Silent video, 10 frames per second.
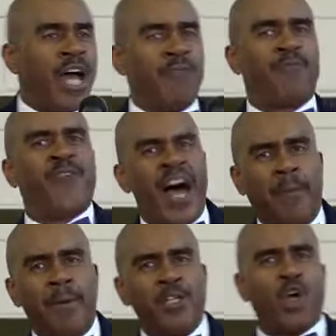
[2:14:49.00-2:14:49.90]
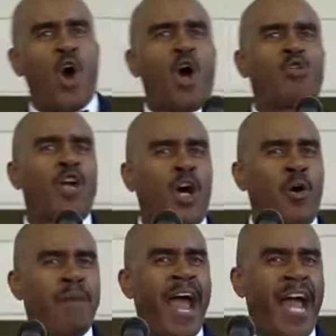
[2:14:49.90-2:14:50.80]
develop into a
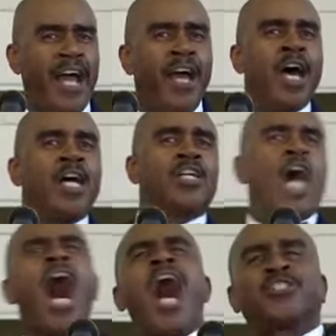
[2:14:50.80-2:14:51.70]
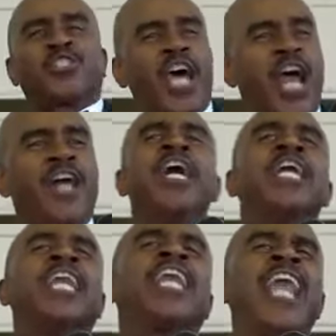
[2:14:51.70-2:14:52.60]
real man. God said,
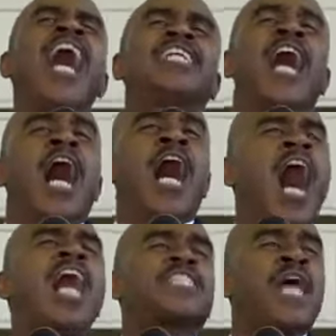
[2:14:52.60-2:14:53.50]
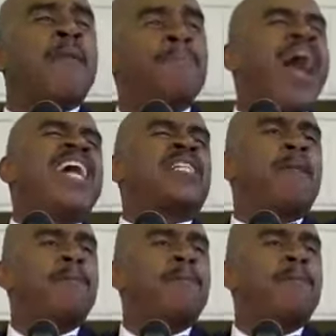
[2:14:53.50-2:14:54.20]
let us make